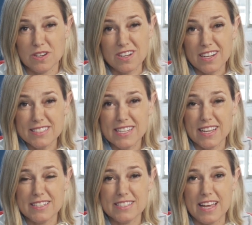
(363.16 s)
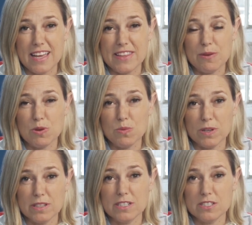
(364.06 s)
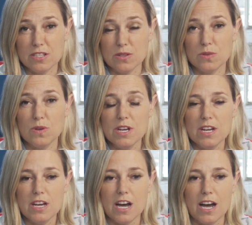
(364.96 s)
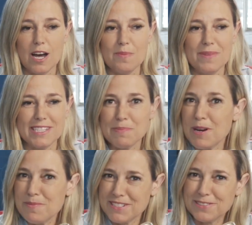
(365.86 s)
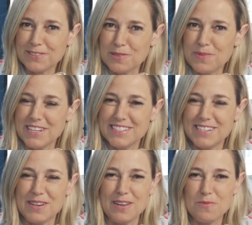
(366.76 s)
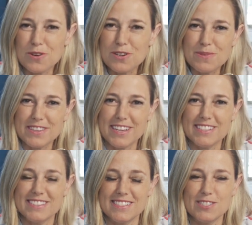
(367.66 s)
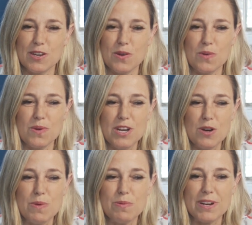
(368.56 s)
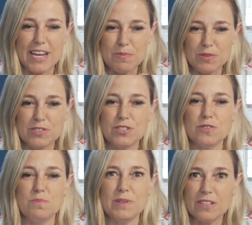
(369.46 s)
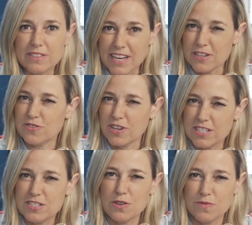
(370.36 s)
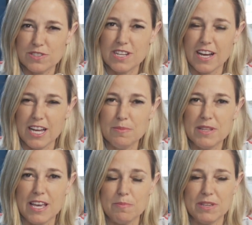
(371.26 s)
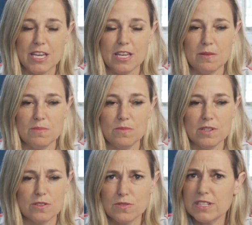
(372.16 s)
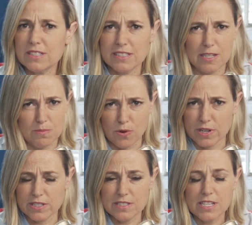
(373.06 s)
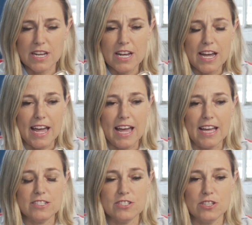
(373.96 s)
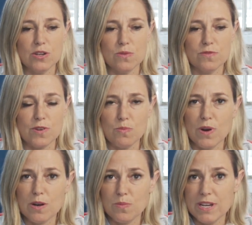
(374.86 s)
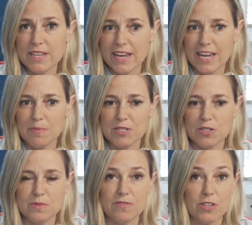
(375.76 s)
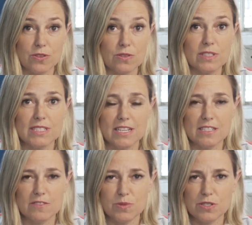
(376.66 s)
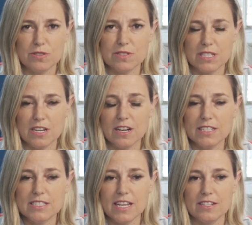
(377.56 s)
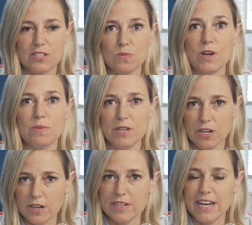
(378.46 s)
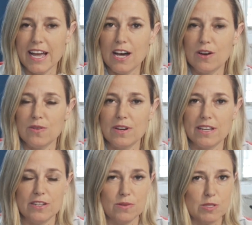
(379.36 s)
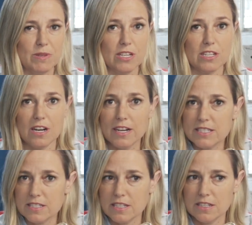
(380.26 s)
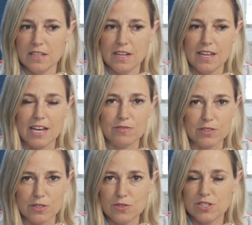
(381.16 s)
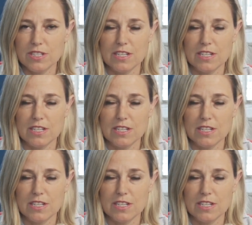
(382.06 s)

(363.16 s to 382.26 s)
content, and they were willing to experiment a little bit and work with us. And so we were able to build that trust over time, and that became critically important. And, from where we came in terms of the early days of producing content to where we are now, it's been a constant evolution and